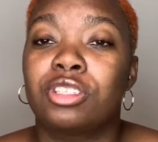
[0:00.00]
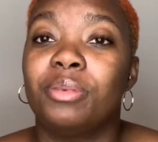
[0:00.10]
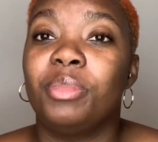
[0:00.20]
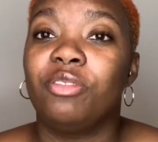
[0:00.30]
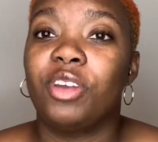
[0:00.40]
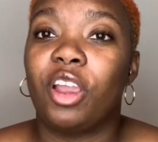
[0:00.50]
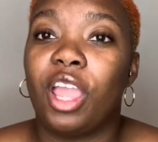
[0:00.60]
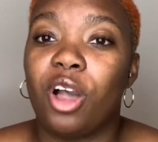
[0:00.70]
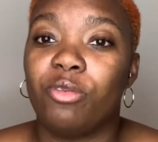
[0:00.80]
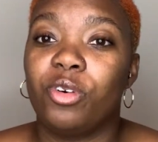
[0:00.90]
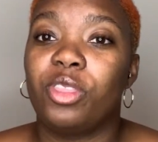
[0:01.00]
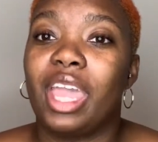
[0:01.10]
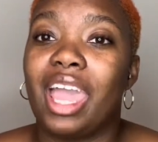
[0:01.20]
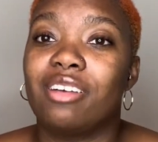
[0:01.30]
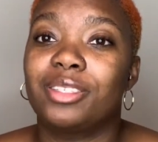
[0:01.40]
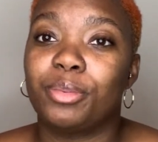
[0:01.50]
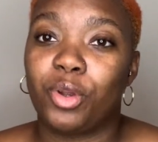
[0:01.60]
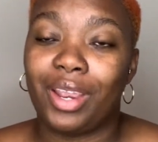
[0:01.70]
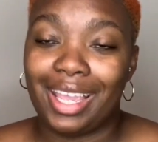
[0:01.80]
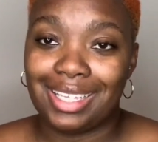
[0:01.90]
can be very helpful. They have some
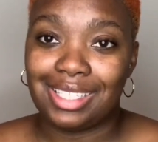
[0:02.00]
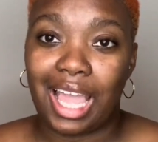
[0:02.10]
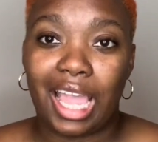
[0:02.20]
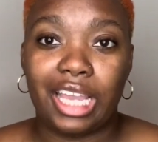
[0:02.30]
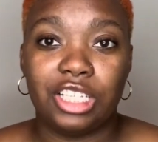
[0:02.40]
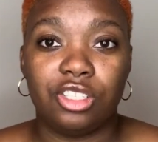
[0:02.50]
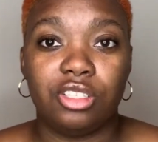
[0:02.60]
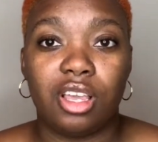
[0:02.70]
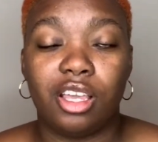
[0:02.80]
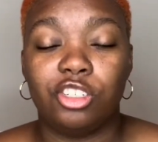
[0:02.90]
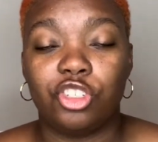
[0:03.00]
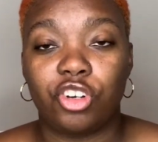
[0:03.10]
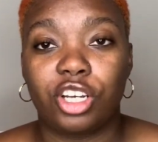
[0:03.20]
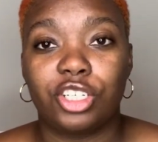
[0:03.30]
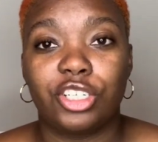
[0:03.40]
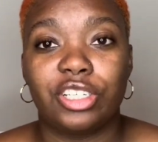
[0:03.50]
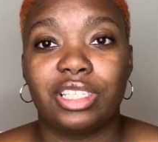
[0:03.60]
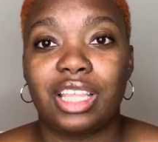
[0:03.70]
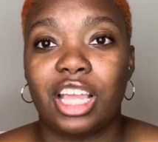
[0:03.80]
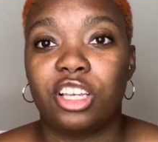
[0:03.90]
great SI instructors
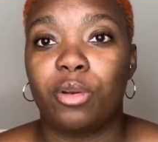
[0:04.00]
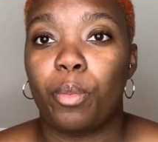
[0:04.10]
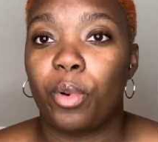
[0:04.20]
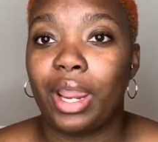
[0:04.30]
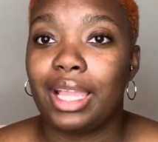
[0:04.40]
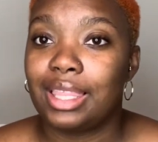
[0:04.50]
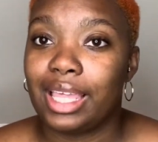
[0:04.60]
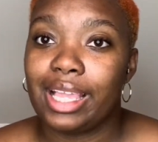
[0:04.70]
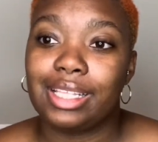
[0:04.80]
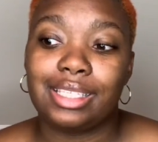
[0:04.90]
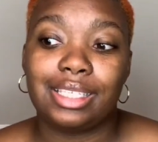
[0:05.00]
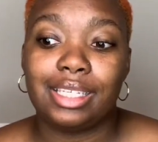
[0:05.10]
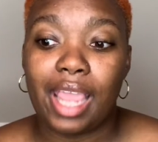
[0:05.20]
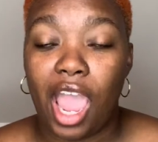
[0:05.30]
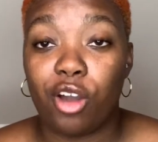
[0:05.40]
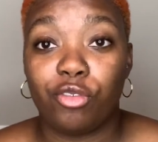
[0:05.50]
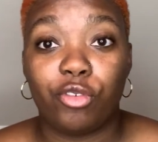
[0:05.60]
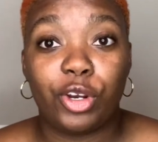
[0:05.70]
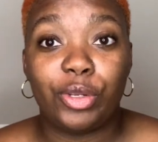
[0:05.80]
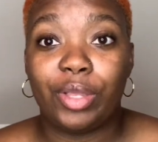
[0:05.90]
that break things down
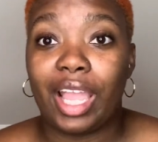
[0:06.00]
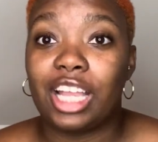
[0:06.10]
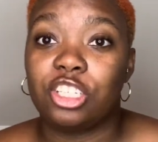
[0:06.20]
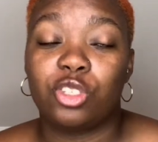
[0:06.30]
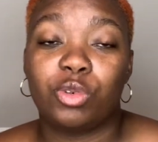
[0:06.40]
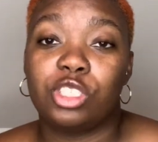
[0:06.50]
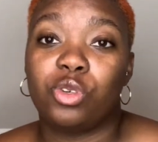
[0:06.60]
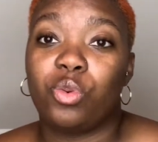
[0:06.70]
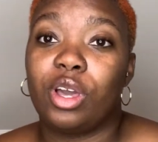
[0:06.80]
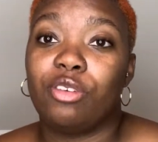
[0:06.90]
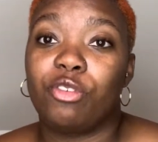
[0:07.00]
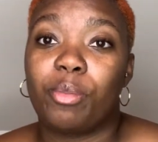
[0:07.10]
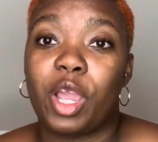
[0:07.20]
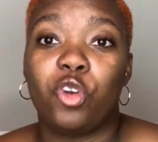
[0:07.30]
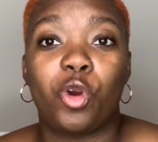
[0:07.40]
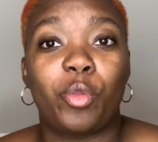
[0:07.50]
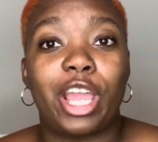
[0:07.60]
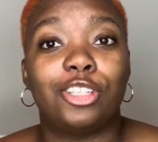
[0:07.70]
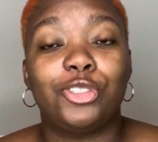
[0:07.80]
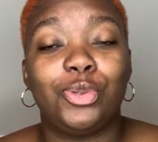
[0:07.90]
for you. Like I just went to one for my
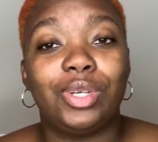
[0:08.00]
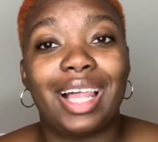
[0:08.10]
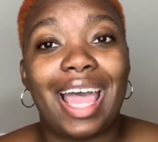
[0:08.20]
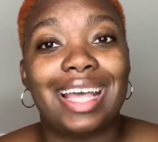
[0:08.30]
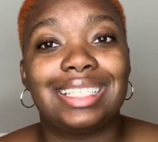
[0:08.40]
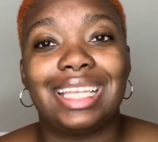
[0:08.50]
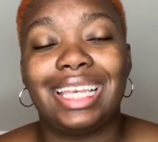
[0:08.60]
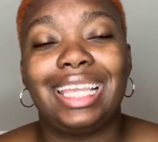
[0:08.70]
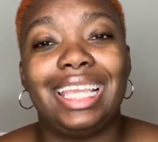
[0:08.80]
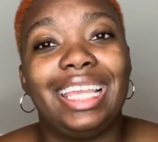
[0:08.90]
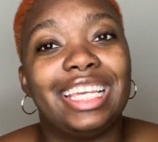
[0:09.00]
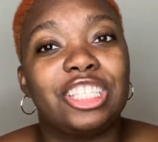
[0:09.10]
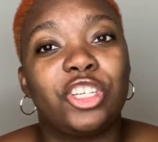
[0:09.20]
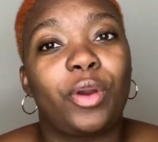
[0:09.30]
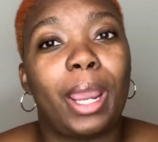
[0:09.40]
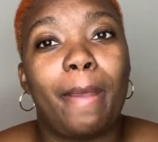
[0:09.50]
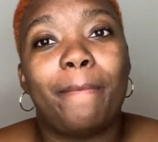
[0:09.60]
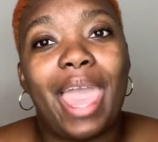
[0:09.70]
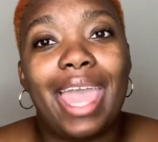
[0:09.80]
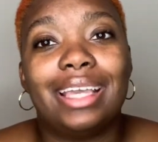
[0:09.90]
NORMRAT 2 class, and he is great.
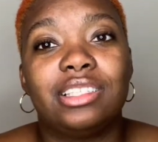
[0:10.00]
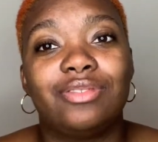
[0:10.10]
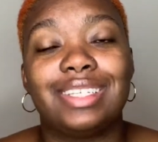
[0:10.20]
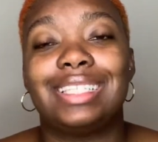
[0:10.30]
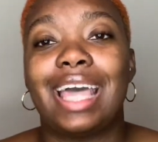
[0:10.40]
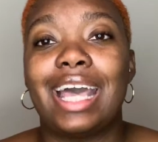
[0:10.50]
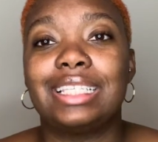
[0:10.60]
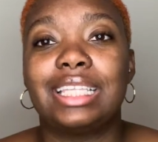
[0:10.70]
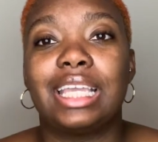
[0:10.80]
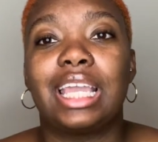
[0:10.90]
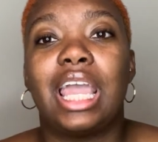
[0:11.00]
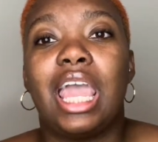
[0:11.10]
Matt is fantastic